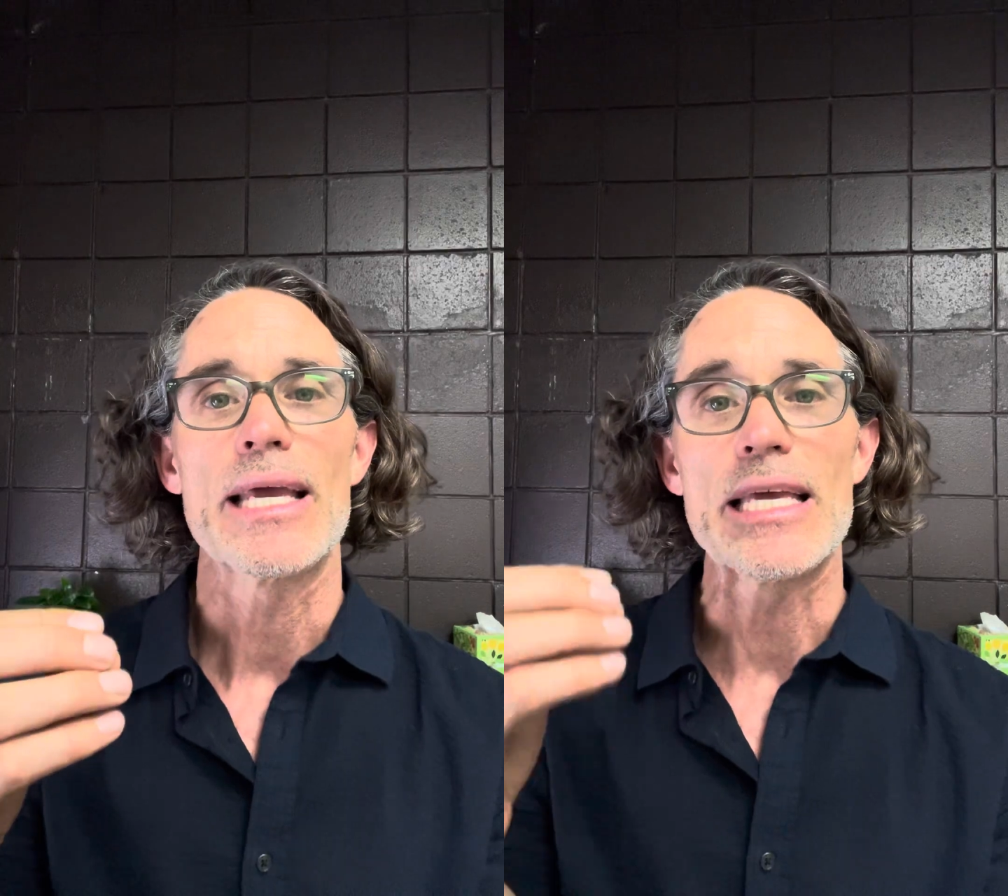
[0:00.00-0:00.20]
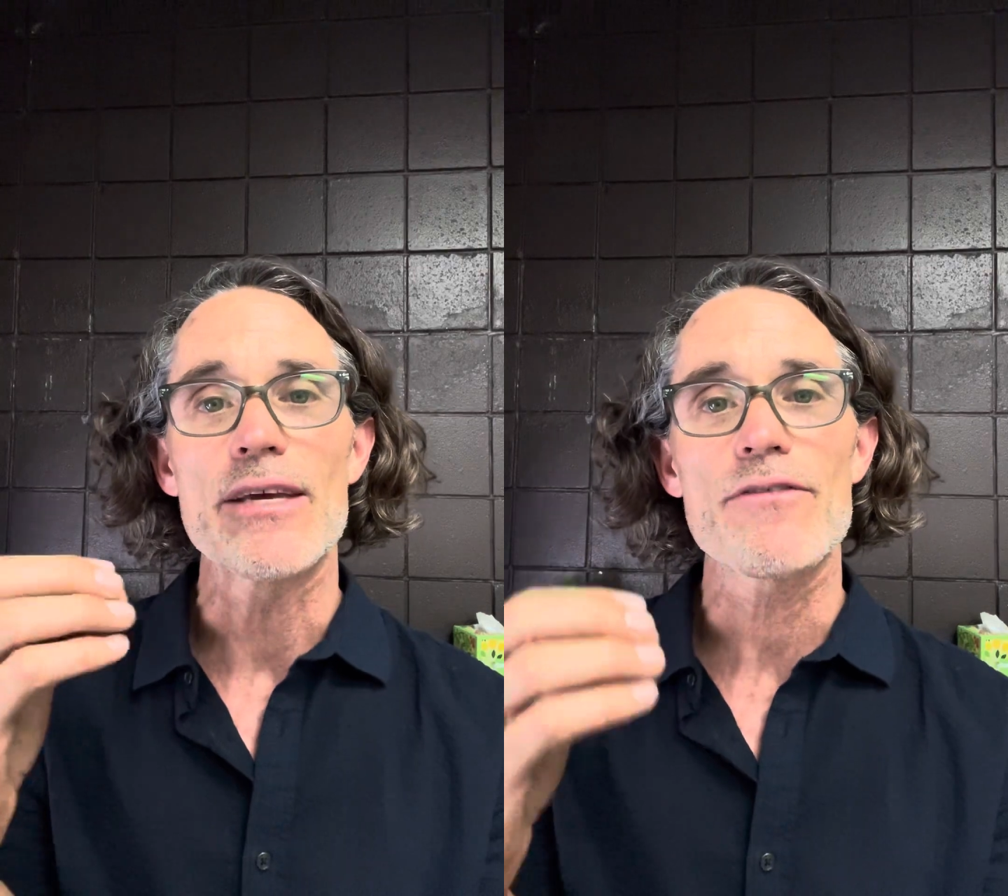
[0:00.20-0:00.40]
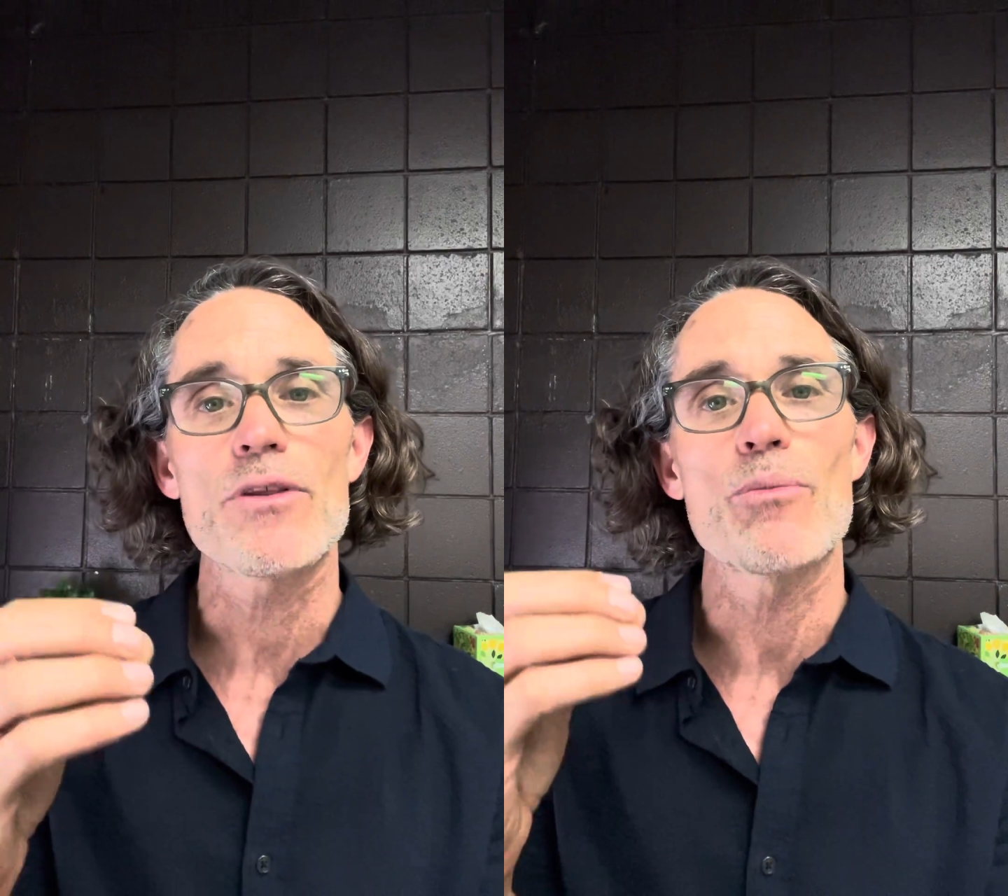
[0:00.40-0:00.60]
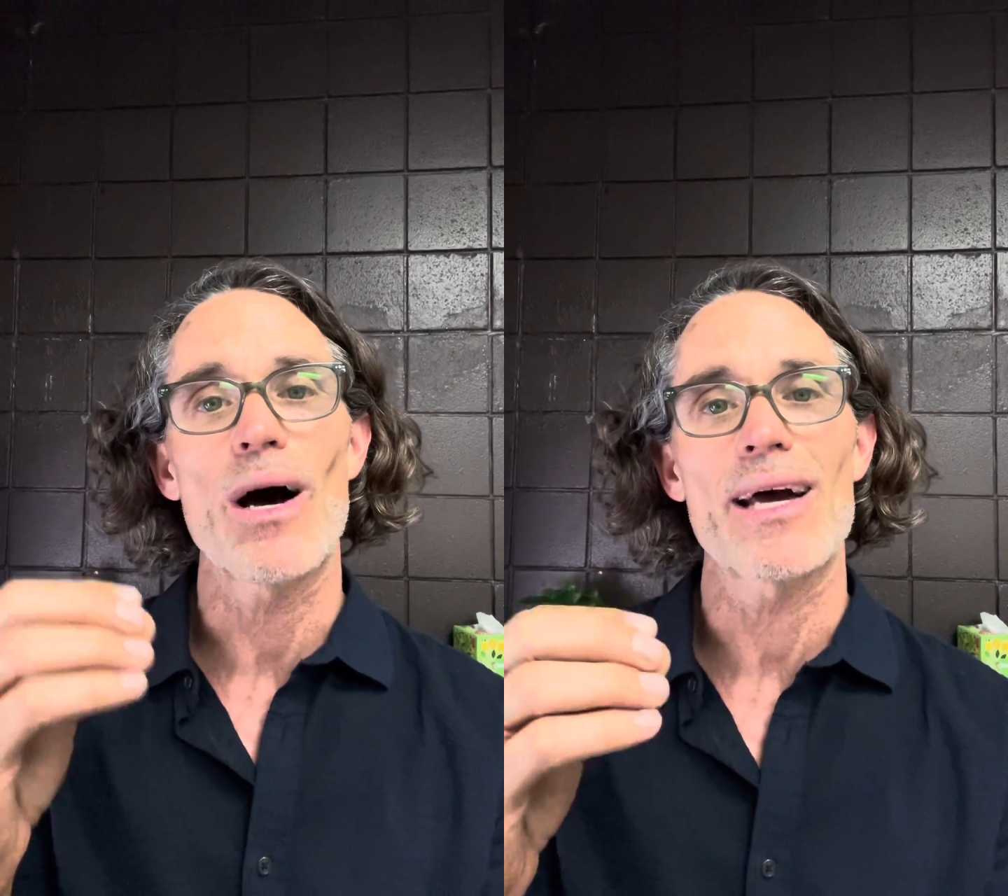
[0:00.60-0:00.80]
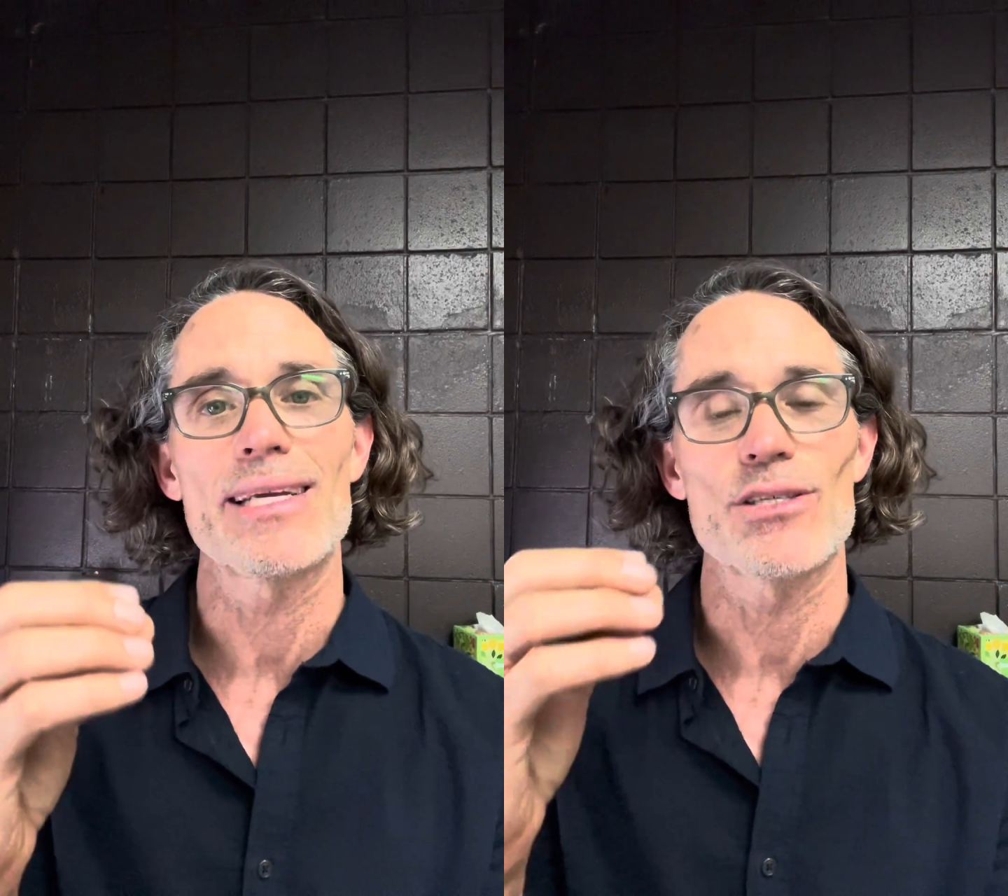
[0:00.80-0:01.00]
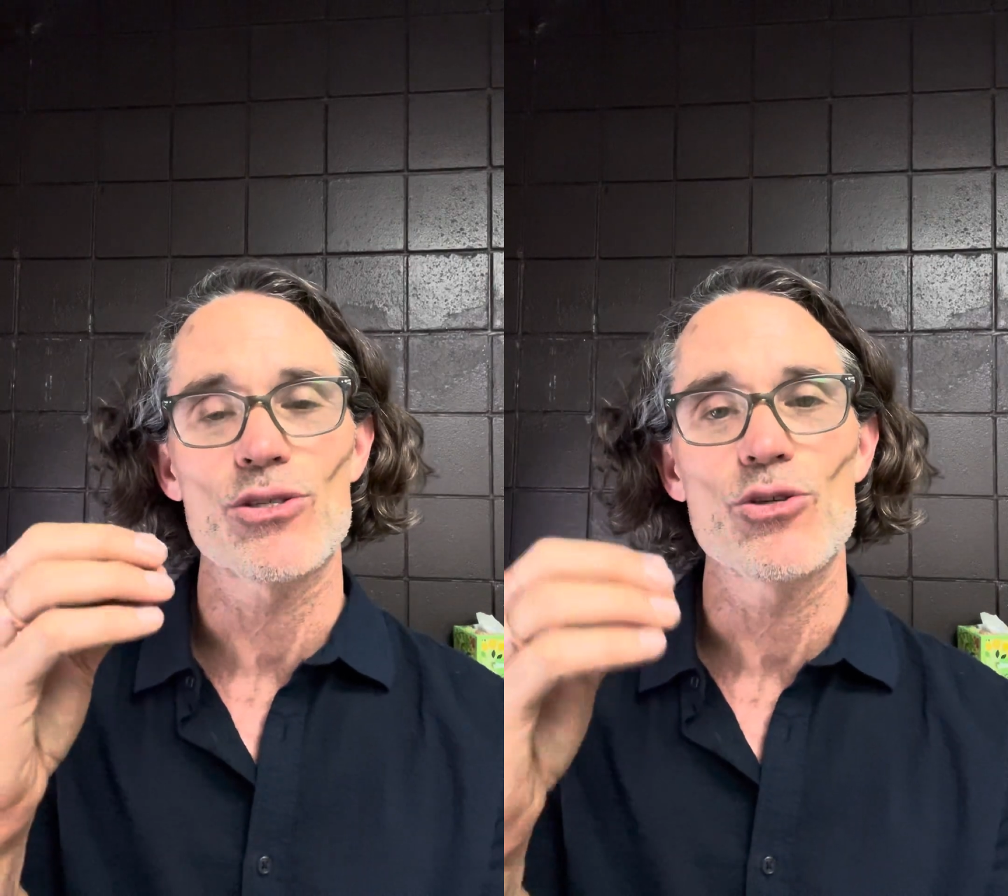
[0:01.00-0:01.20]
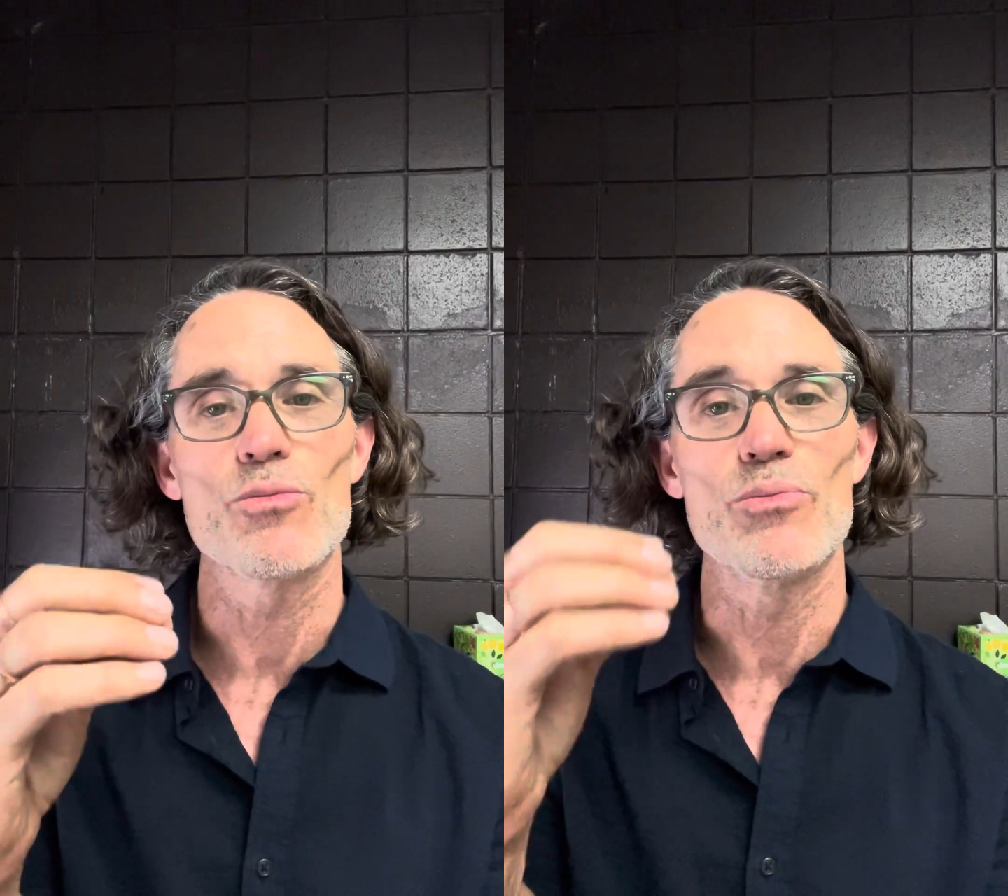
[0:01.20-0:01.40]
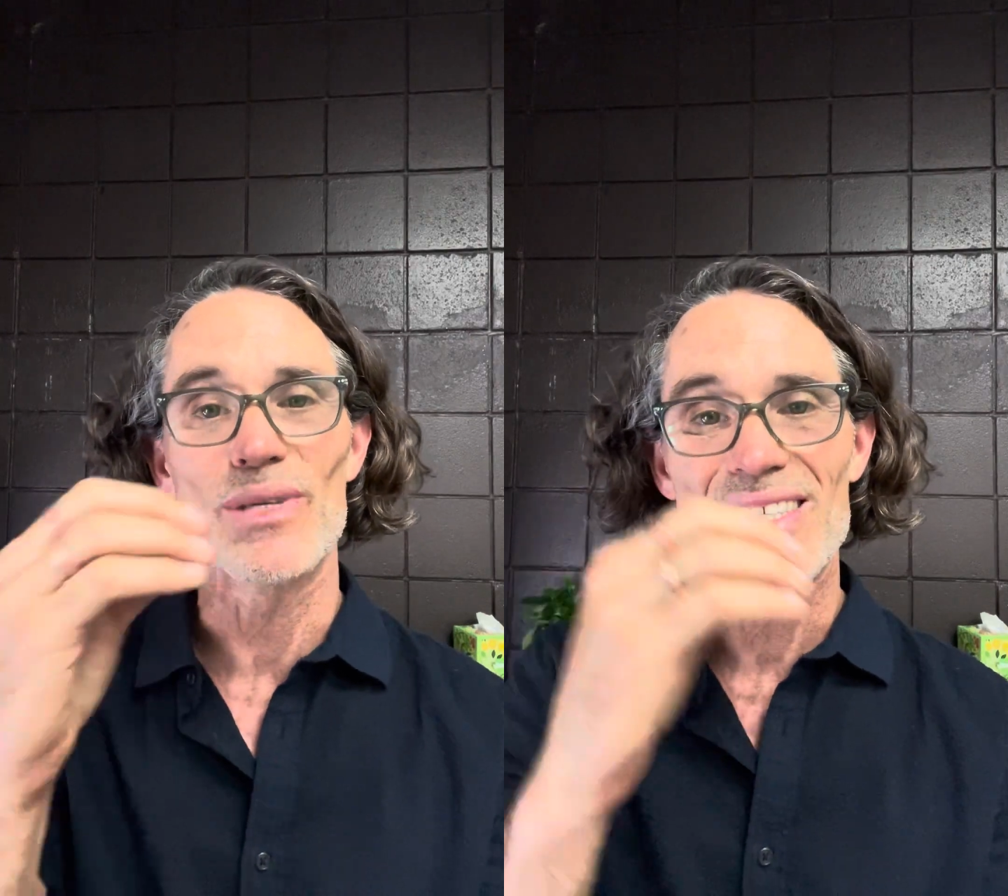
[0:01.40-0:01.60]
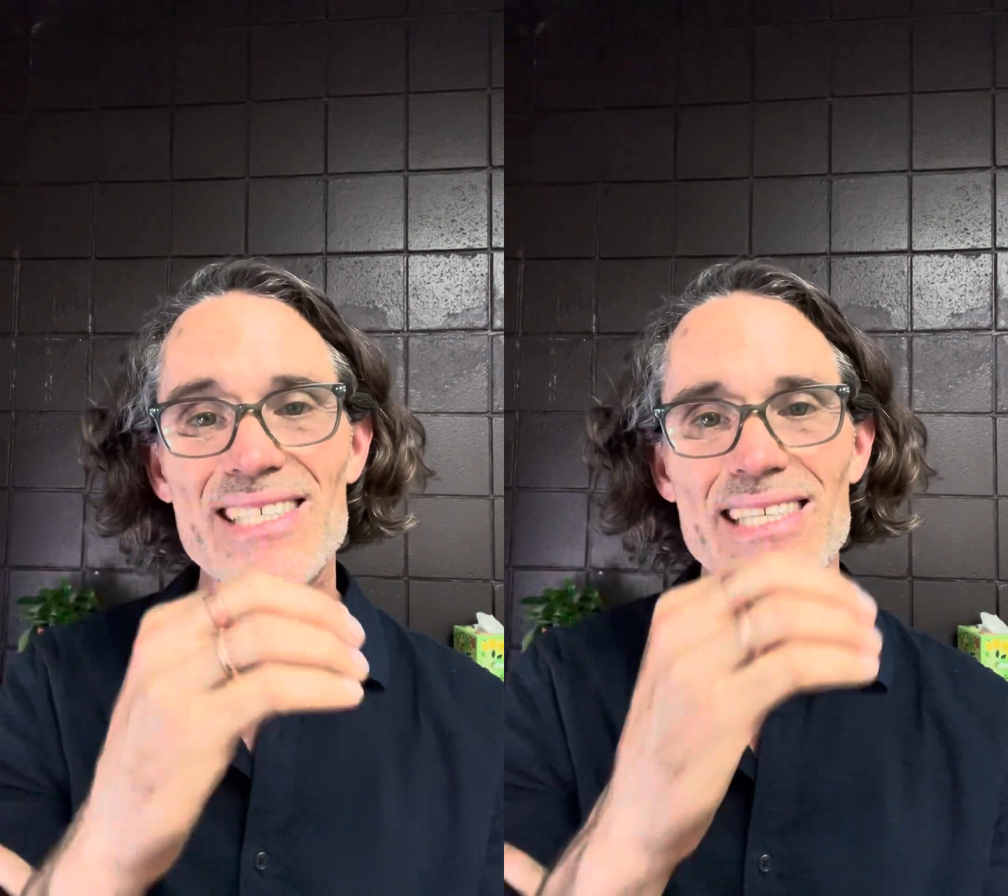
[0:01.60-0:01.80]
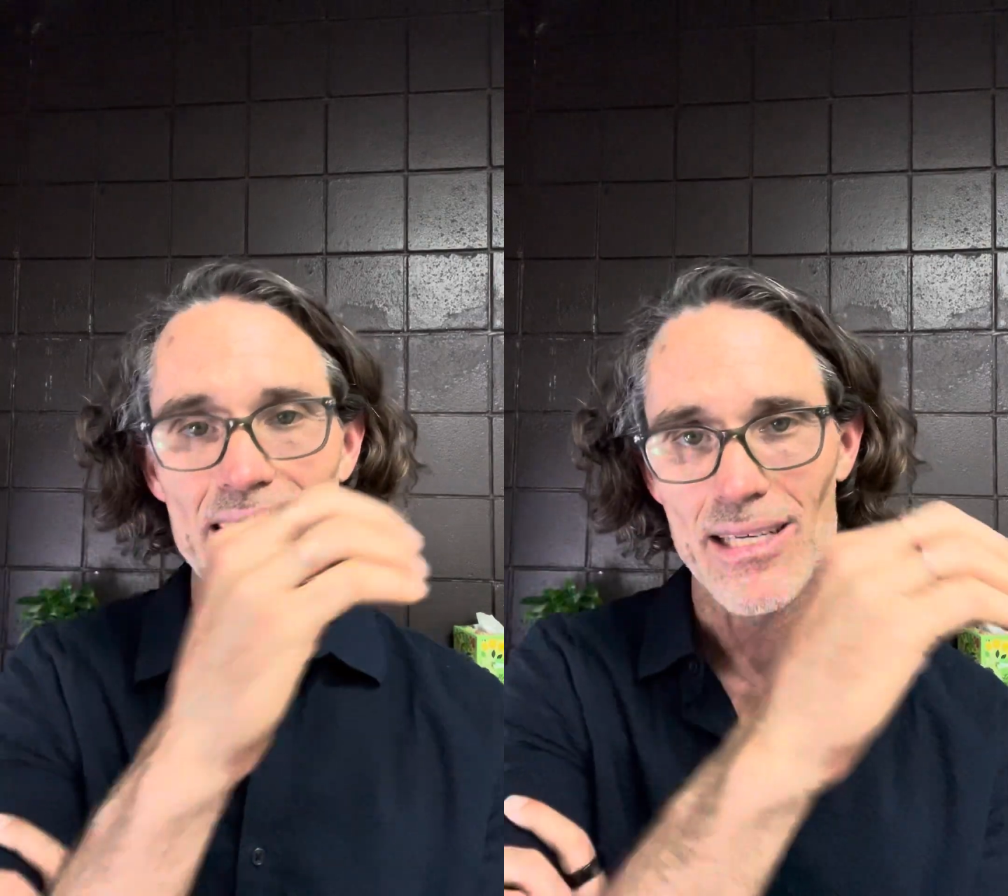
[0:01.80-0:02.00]
if the body is too
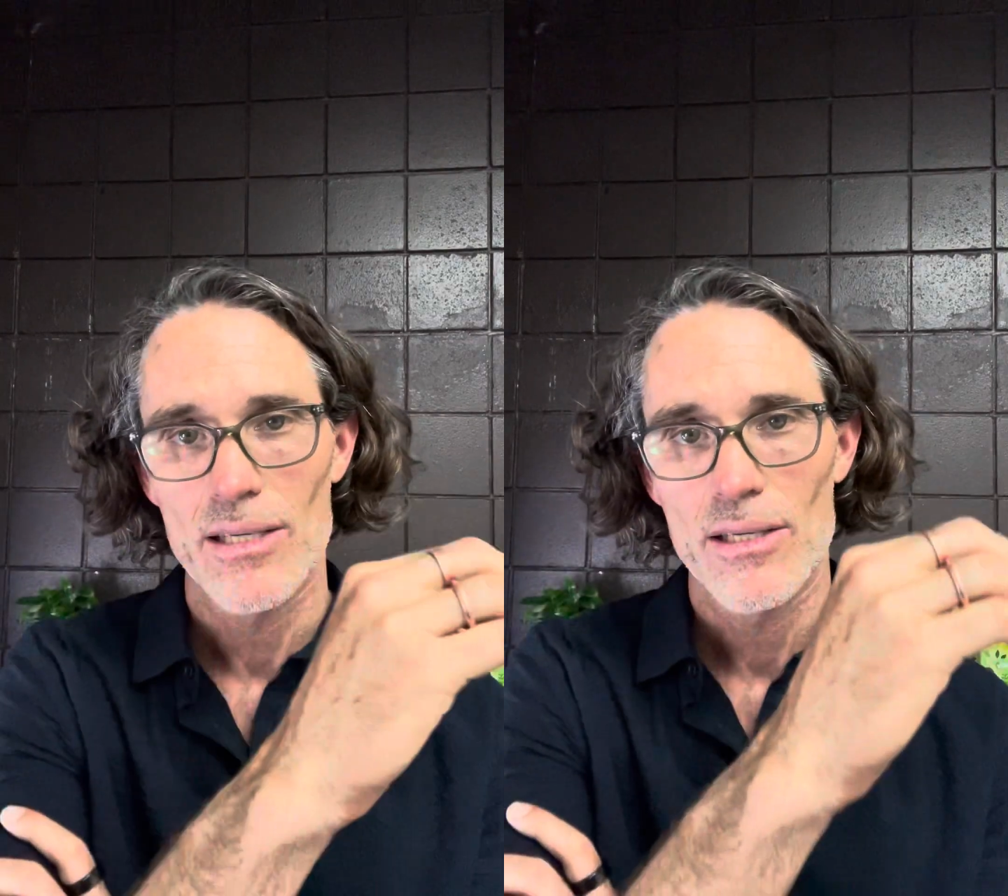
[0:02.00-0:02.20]
busy